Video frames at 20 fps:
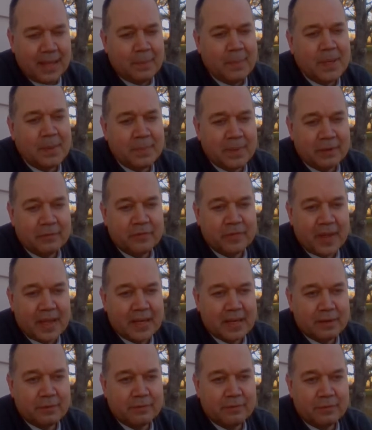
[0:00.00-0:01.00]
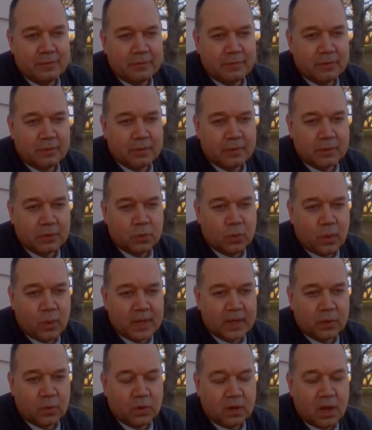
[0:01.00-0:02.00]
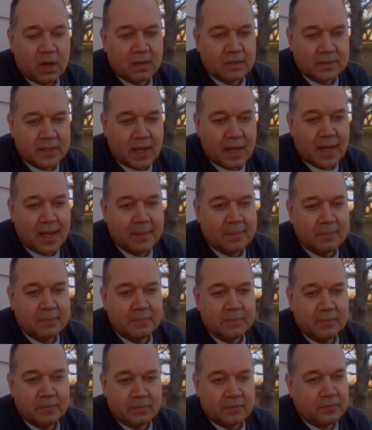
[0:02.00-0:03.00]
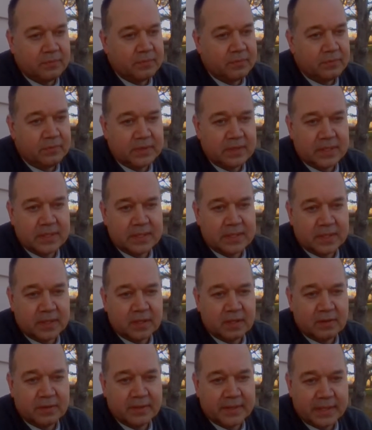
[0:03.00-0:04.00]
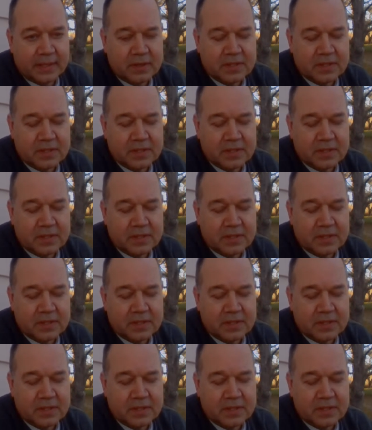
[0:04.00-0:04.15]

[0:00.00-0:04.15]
I've been a big fan of for quite a long time since the early